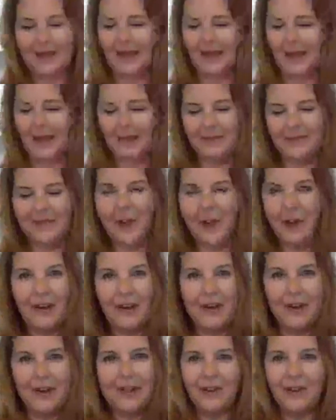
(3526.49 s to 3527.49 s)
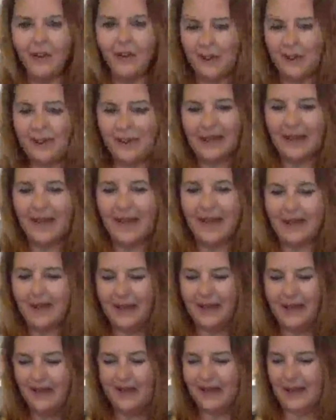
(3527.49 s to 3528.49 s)
I'm sorry that you didn't like
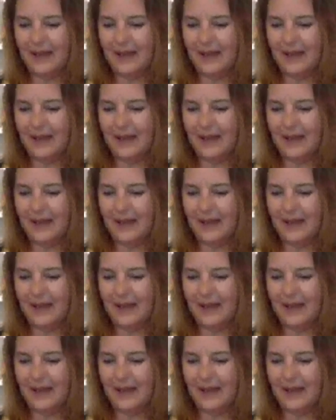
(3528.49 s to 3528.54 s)
it.